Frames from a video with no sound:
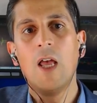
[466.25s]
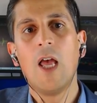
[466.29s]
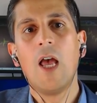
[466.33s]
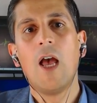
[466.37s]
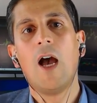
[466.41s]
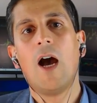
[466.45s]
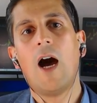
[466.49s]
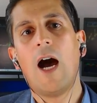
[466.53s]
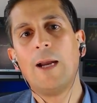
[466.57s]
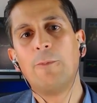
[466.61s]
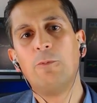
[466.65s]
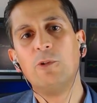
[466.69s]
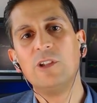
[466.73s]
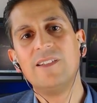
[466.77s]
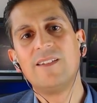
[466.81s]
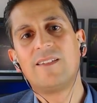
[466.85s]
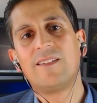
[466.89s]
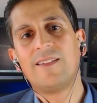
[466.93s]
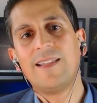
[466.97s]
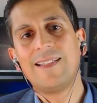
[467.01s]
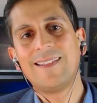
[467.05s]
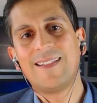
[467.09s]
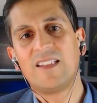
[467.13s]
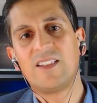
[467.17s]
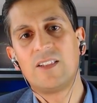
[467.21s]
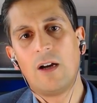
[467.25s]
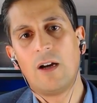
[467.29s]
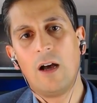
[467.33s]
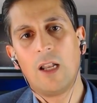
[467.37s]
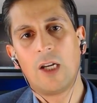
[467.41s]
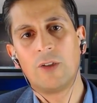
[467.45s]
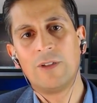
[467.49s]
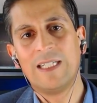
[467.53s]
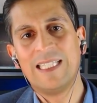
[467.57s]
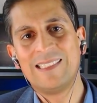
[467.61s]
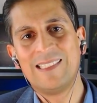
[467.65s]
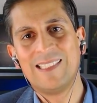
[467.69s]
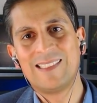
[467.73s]
So I wouldn't think the
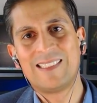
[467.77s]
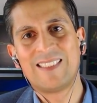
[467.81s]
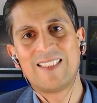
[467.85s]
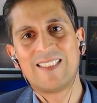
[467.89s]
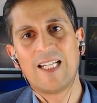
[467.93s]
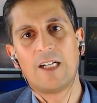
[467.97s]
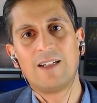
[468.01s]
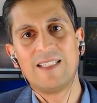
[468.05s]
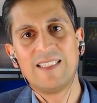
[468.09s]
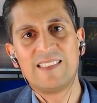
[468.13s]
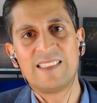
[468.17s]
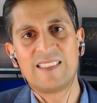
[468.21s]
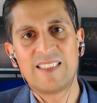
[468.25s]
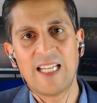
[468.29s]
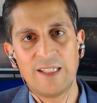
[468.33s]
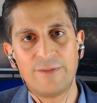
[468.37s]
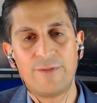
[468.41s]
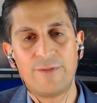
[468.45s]
dollar is necessarily